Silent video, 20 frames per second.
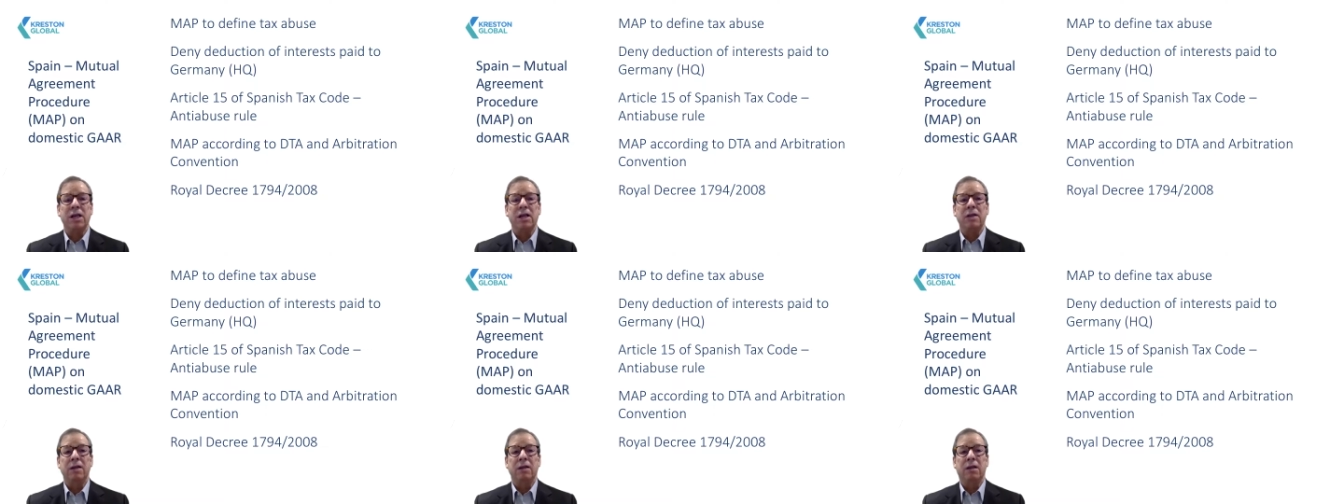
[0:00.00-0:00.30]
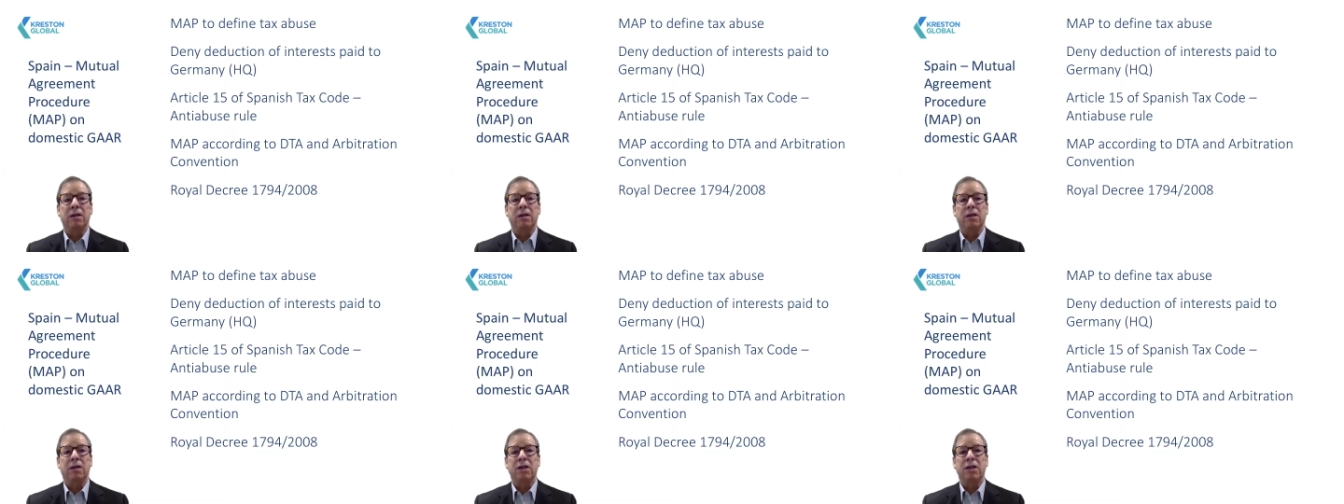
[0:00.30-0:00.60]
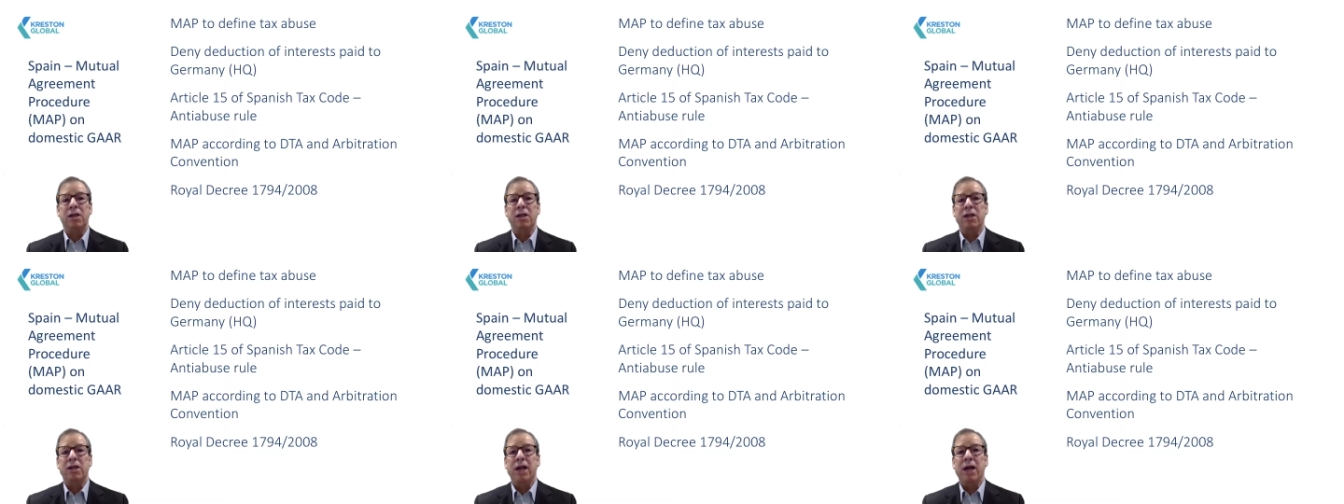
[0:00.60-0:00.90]
that the
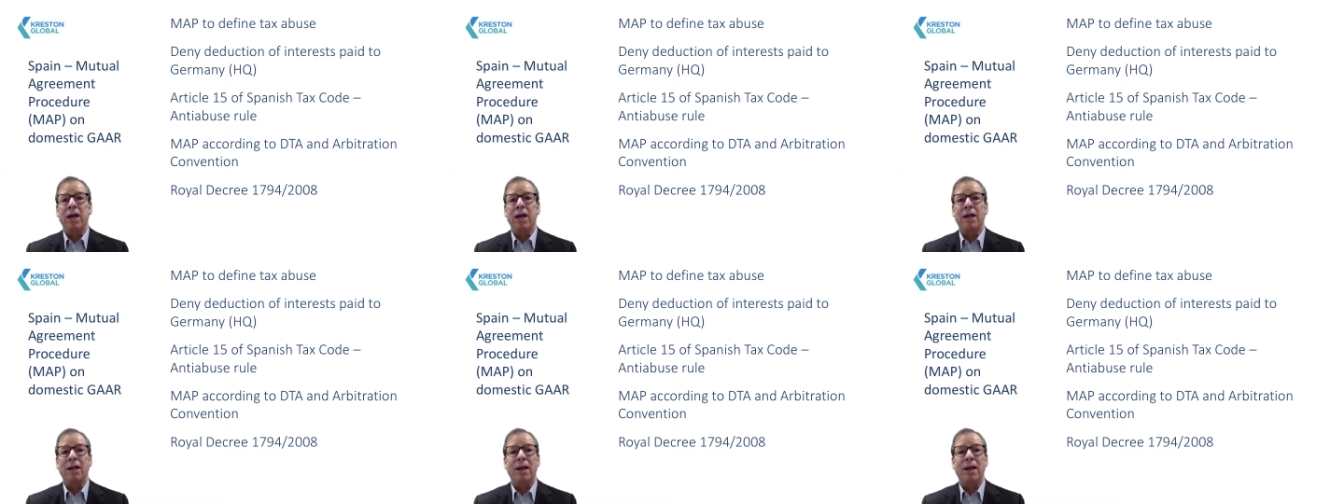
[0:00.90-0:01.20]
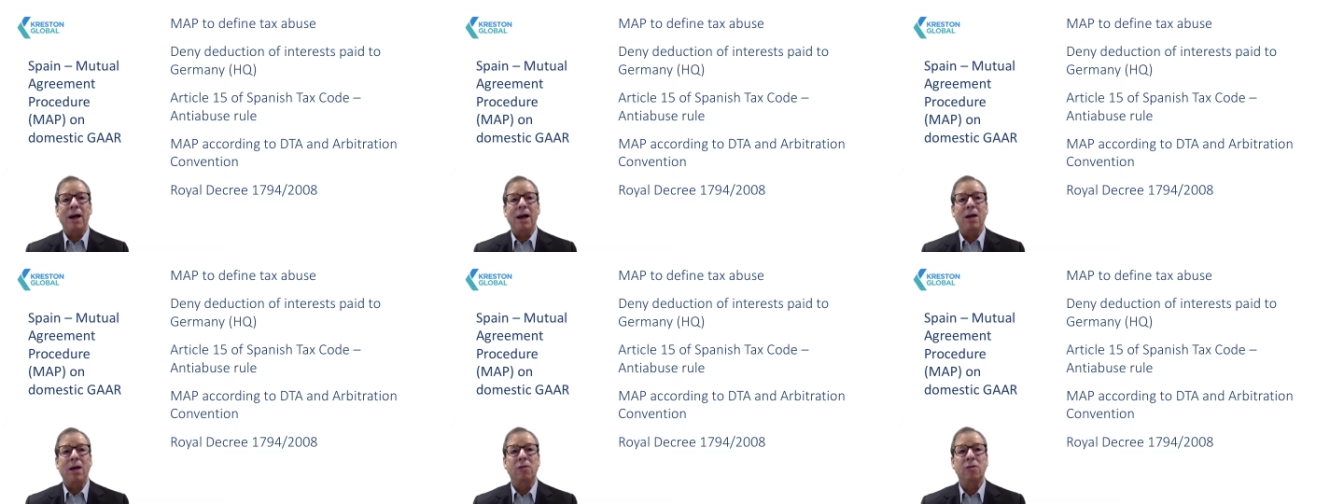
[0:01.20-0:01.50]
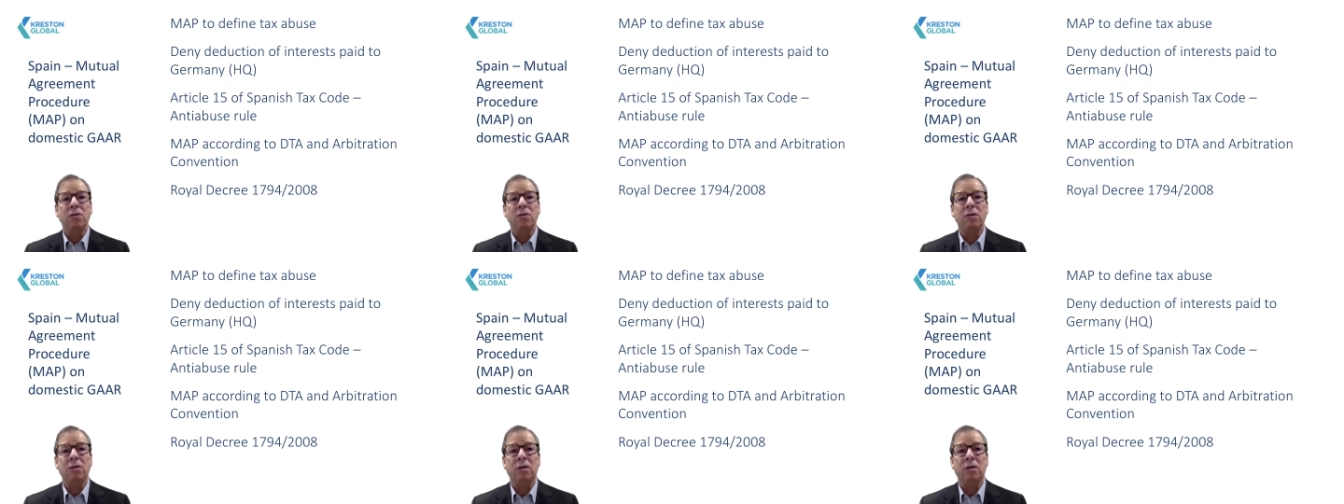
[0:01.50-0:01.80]
DTA
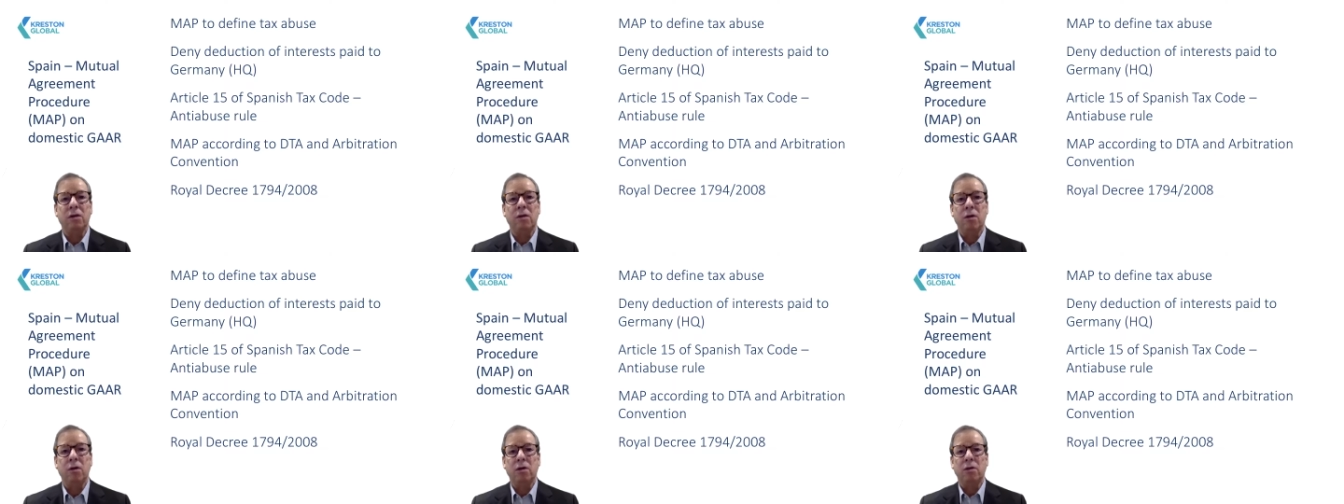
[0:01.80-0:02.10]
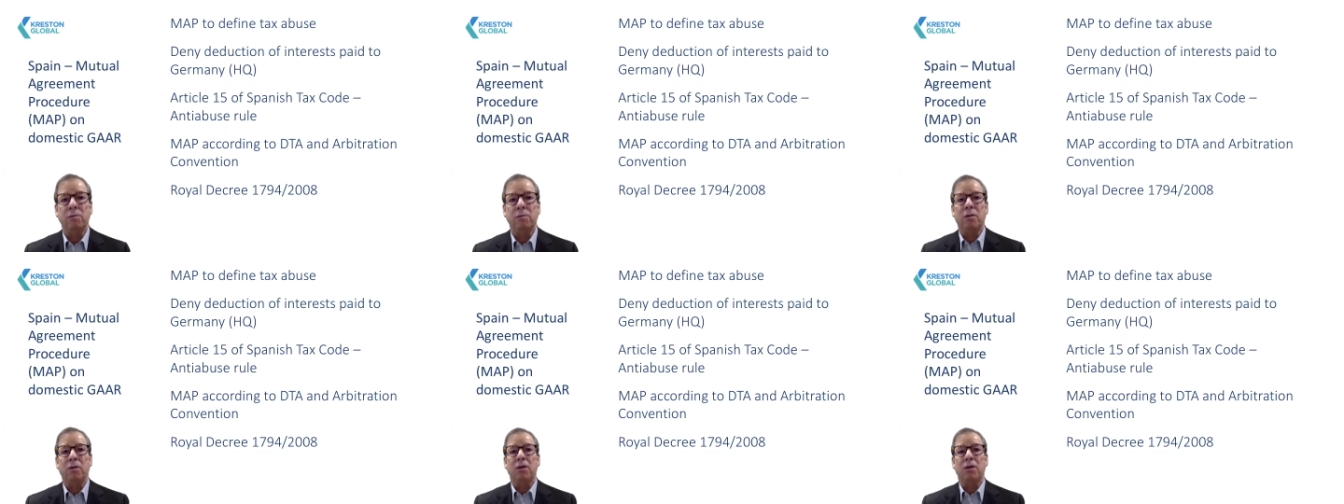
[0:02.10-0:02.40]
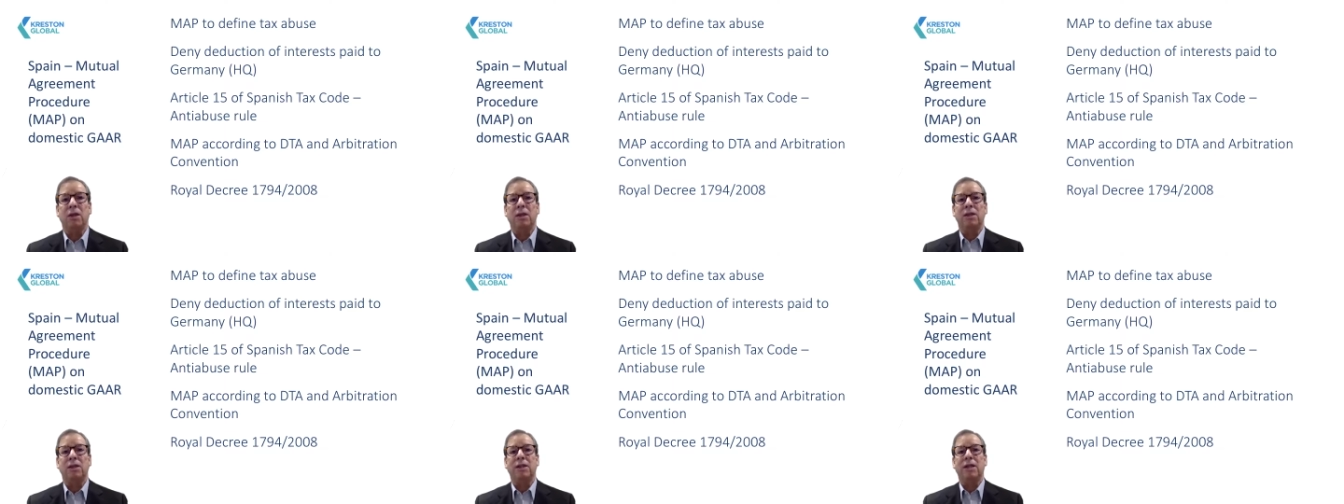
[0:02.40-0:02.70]
allows the
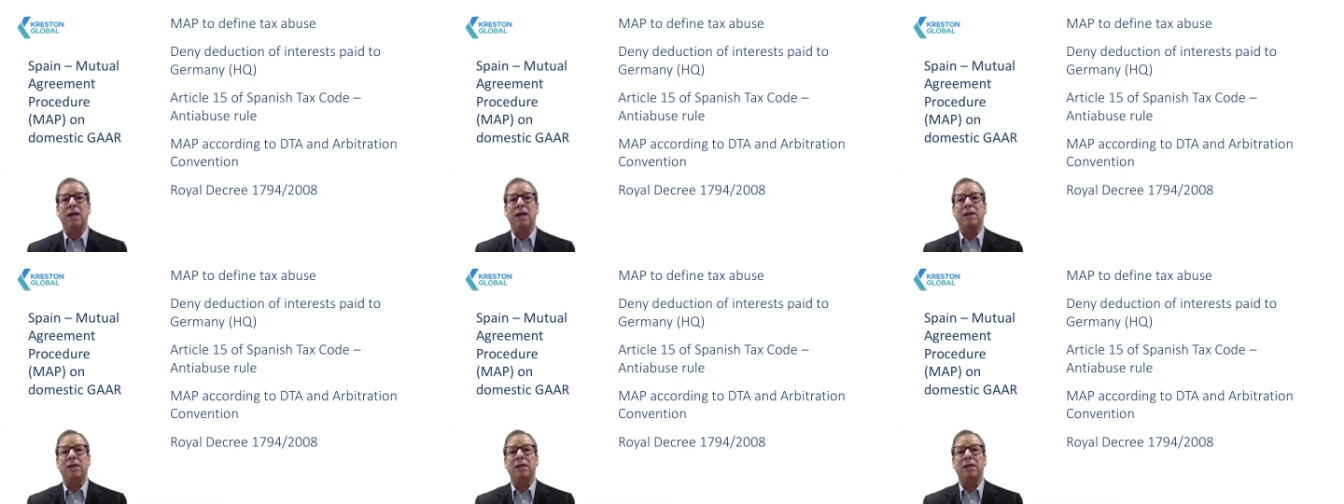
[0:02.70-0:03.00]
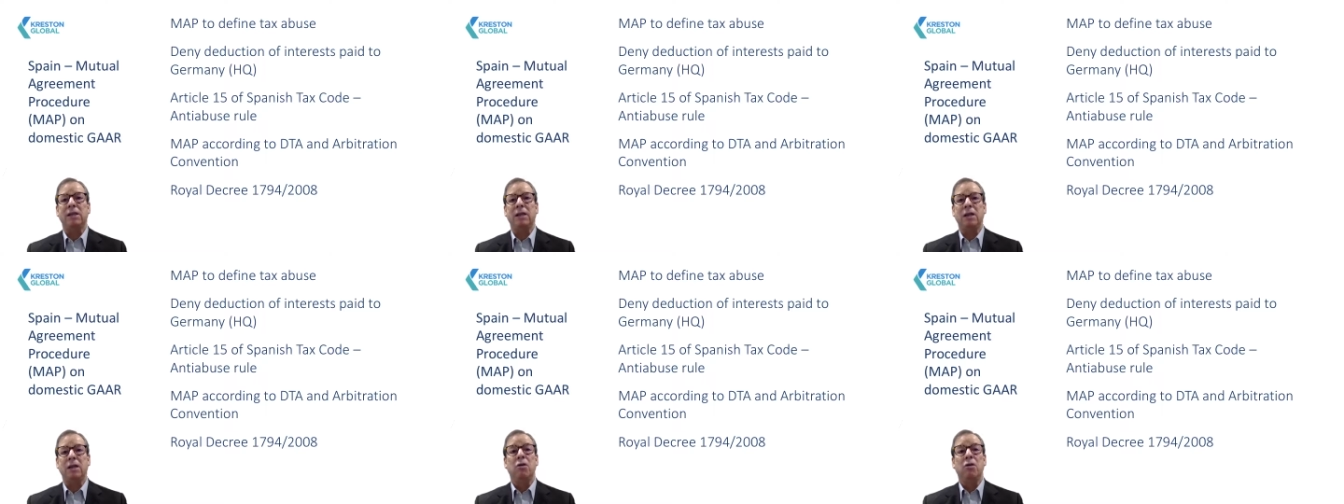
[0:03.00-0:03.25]
corresponding states